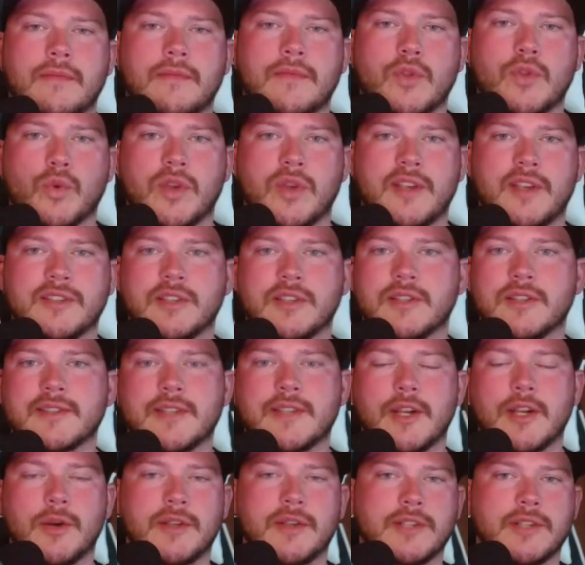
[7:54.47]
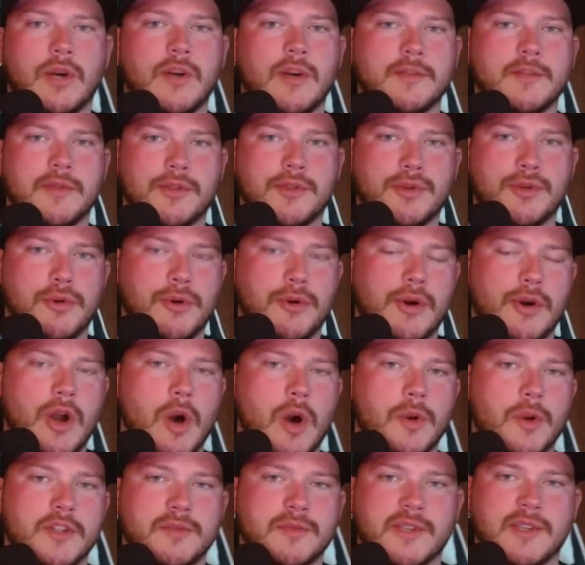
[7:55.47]
reason this theory has always been thrown
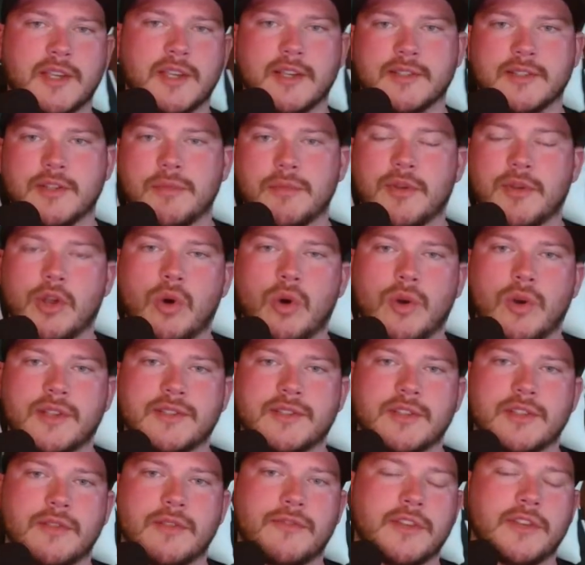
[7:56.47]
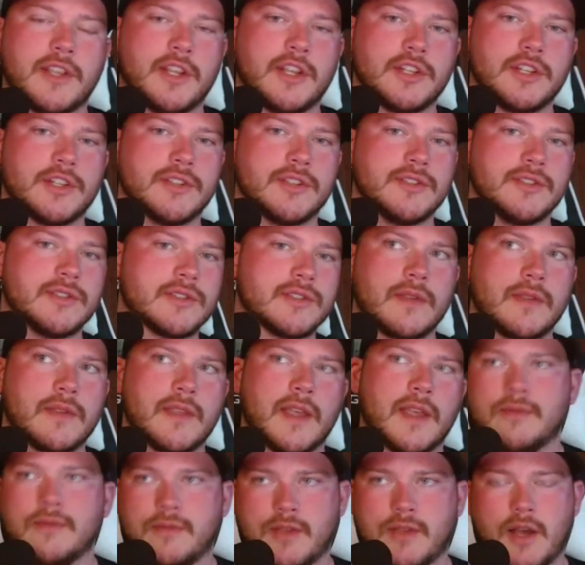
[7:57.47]
around is because the Minoans and the Phoenicians
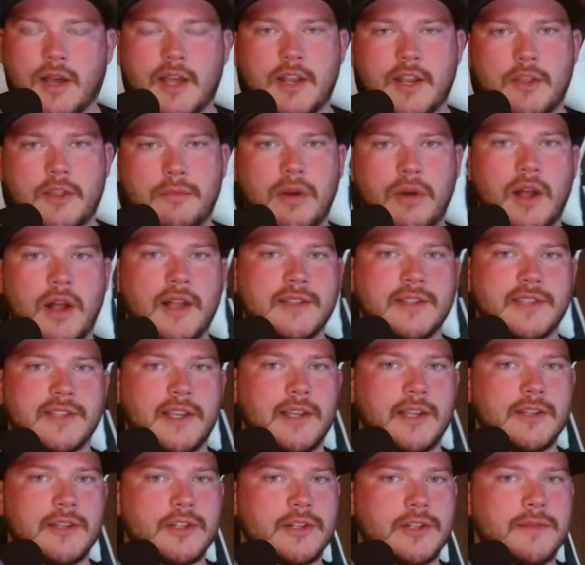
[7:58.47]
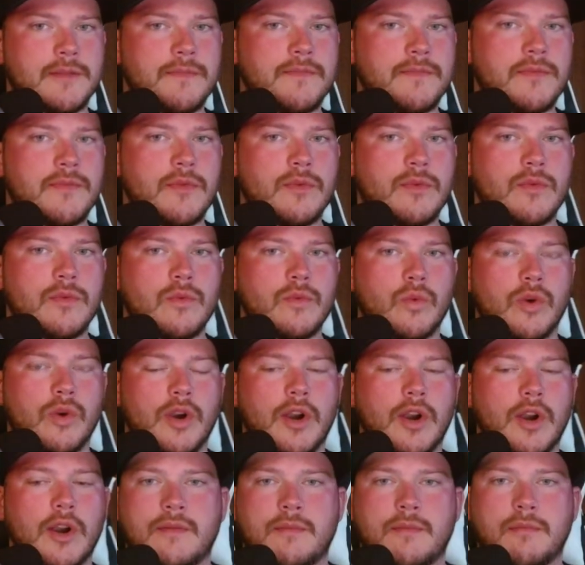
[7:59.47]
at the height of the Bronze Age
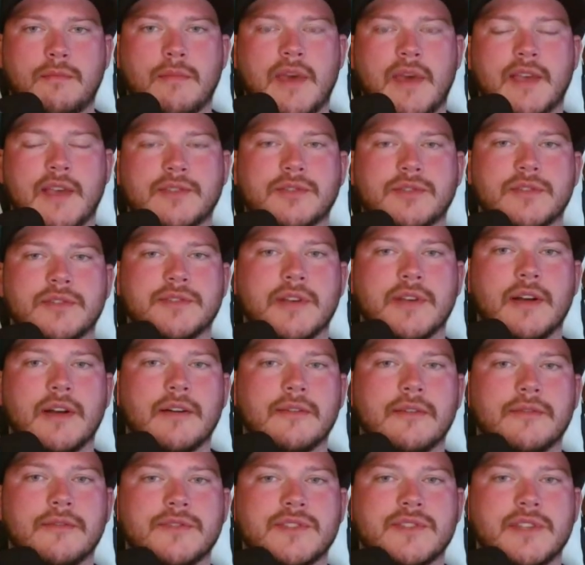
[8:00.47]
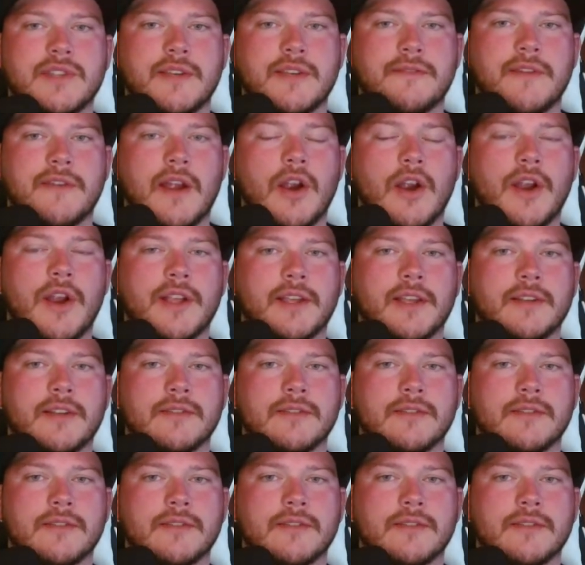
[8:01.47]
were masters of seafaring and